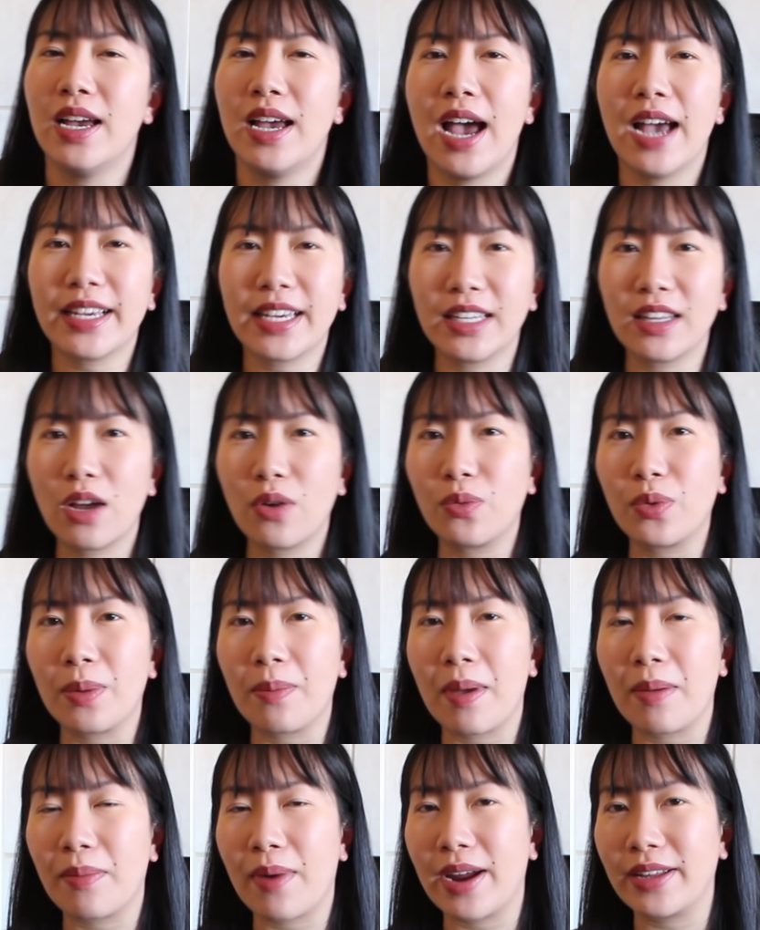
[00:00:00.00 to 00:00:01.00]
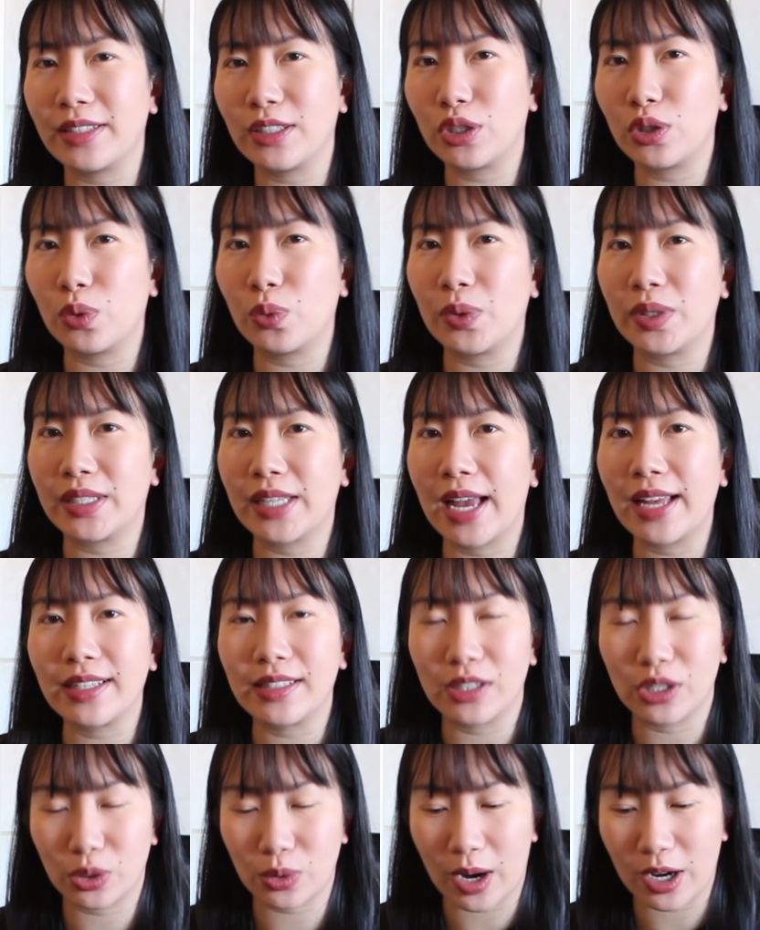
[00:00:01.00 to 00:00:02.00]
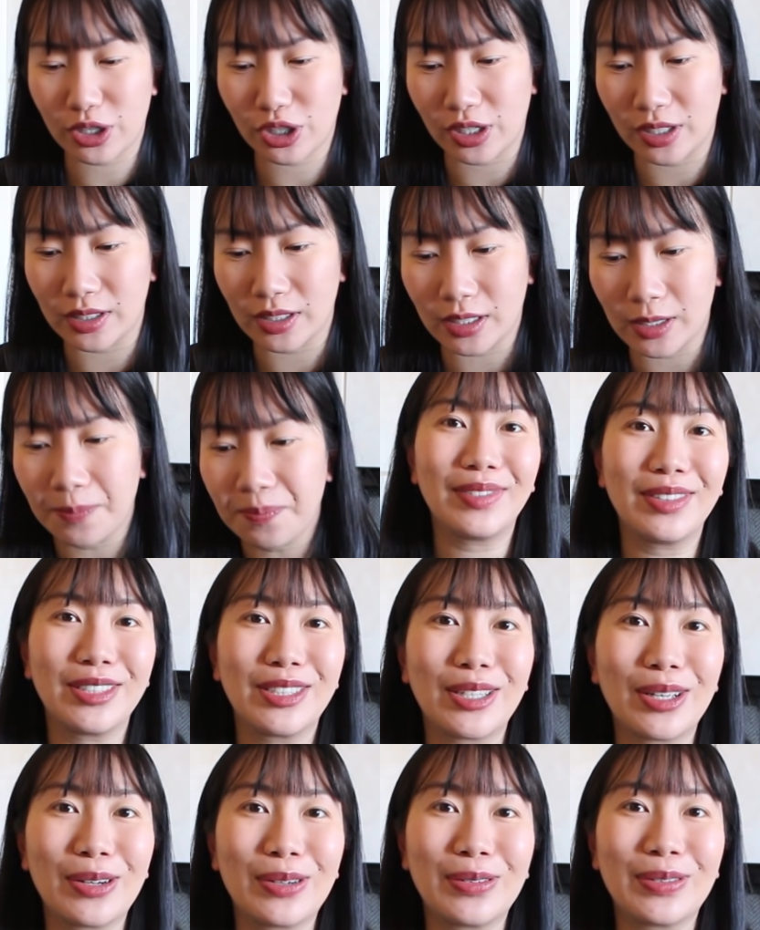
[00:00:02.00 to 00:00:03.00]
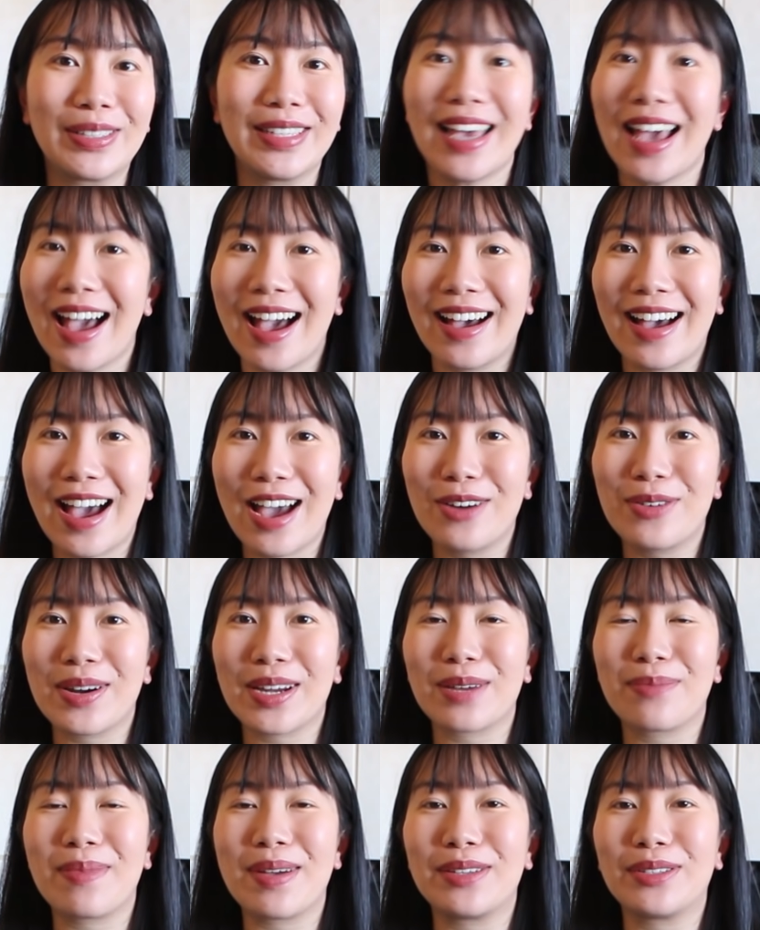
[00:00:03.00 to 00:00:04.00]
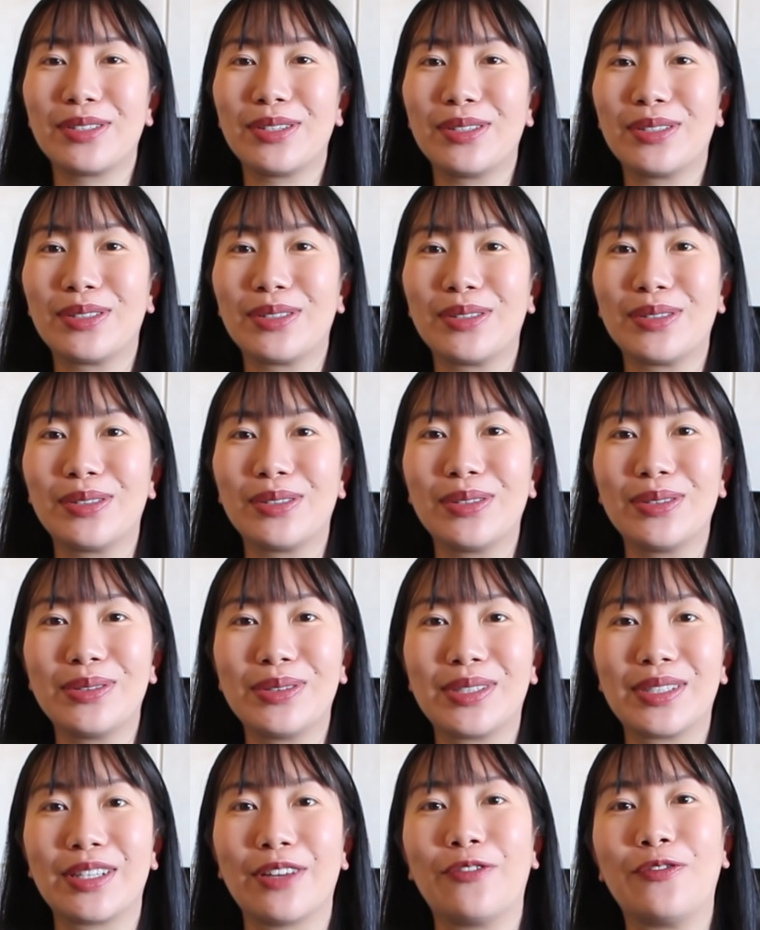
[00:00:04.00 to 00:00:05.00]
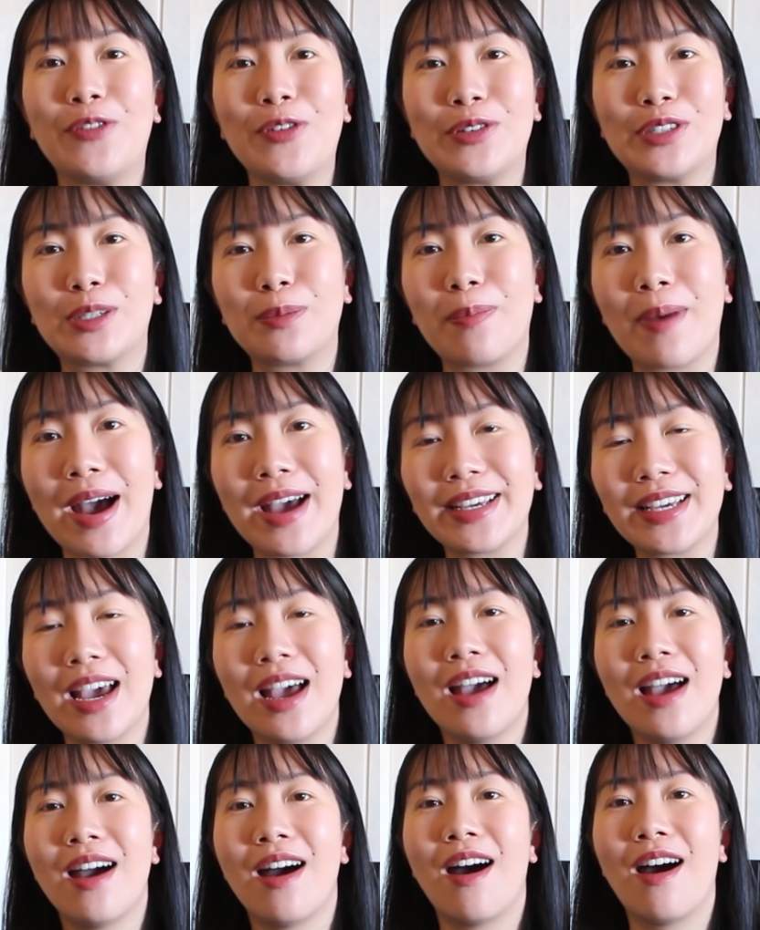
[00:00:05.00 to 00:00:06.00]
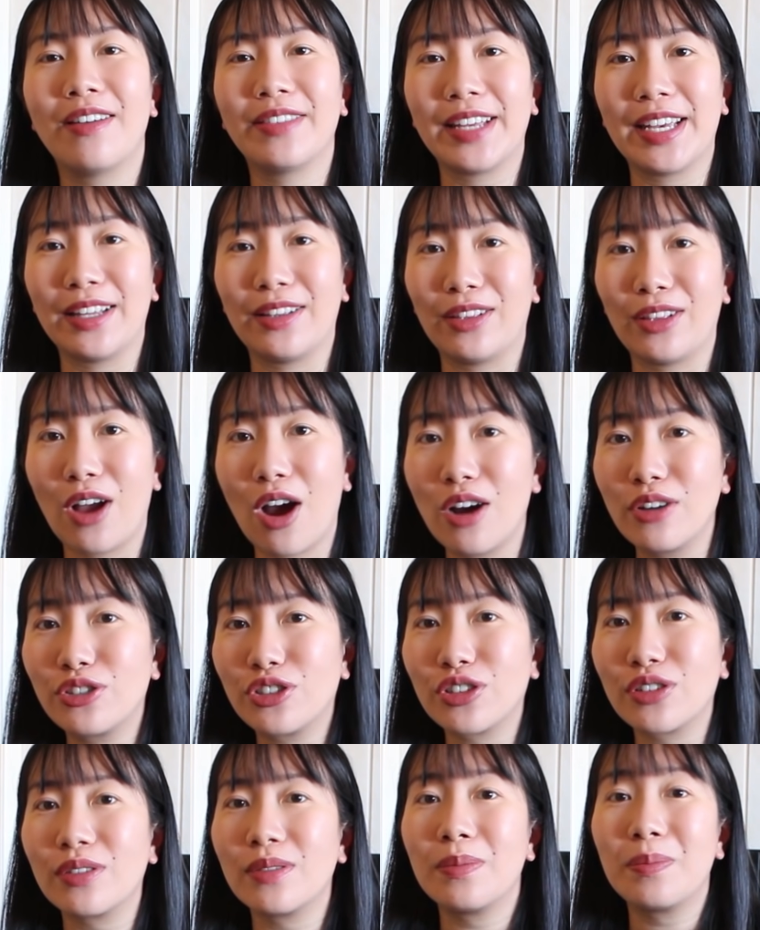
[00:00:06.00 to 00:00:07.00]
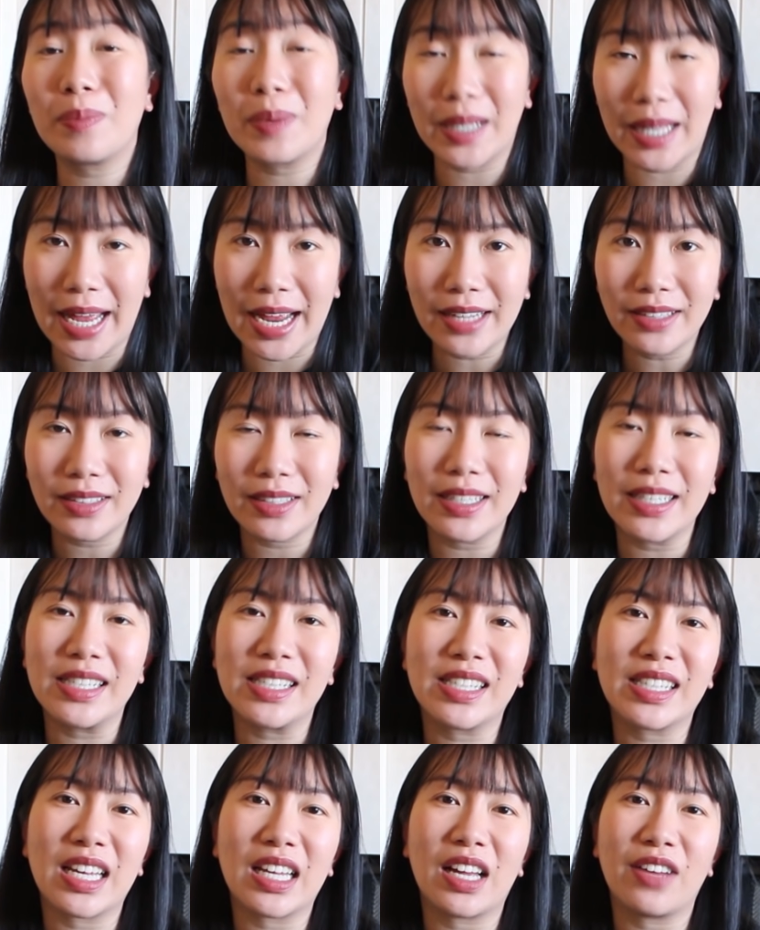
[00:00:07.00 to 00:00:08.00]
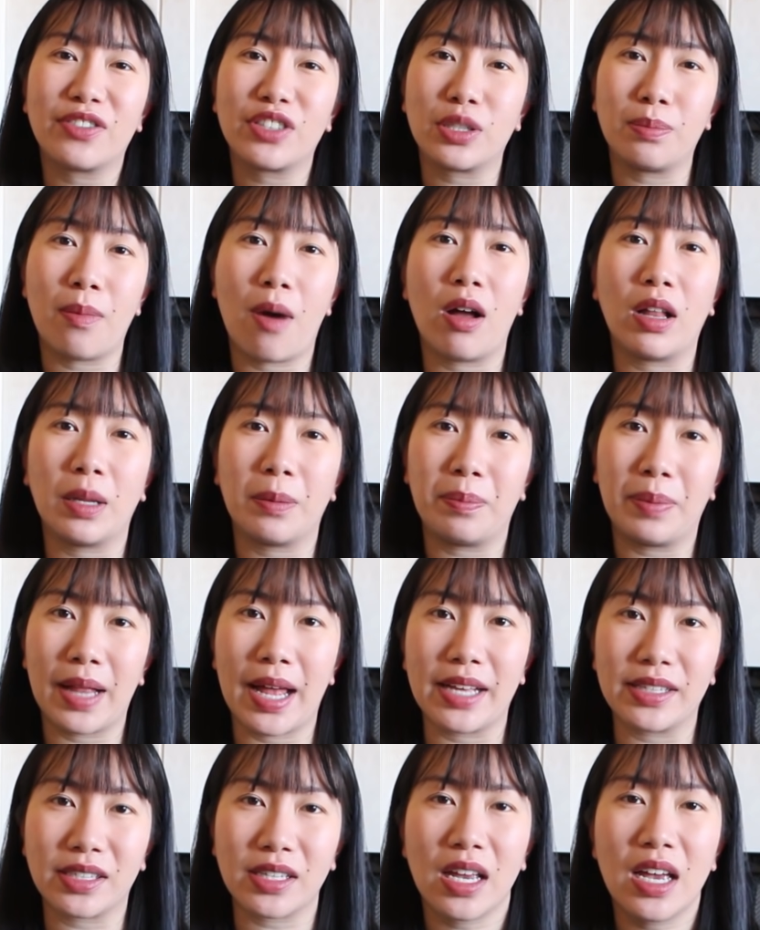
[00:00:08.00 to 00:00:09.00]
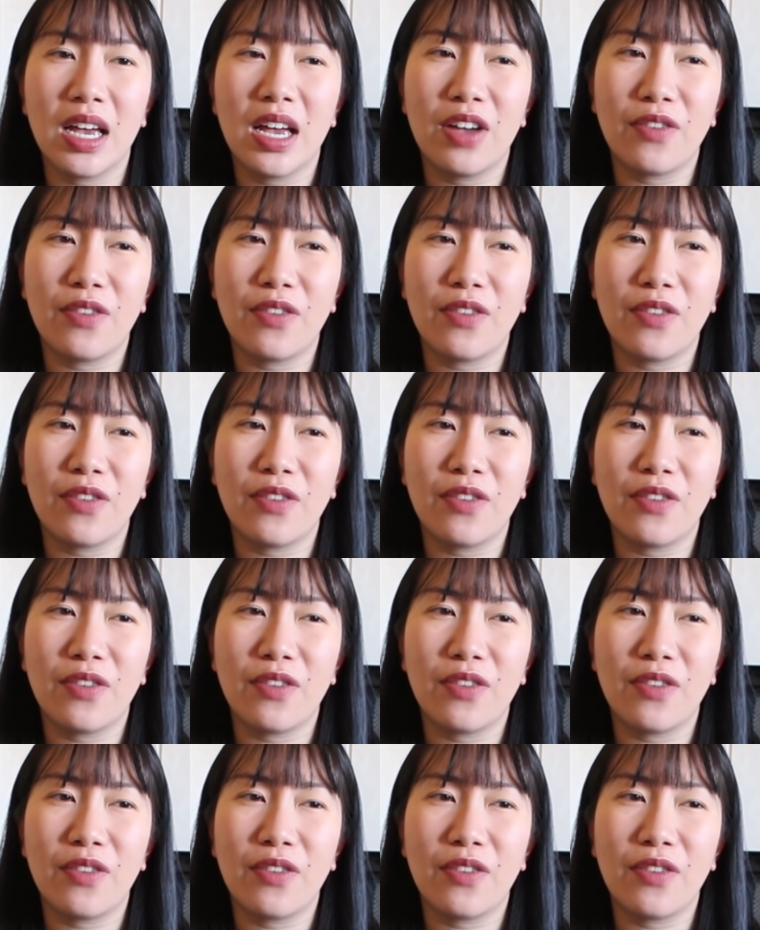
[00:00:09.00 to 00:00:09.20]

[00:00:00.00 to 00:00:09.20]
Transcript: I cannot remember, I need to read that instructions. So yeah, I recommend you to use the food spike on a larger plant instead of smaller plants.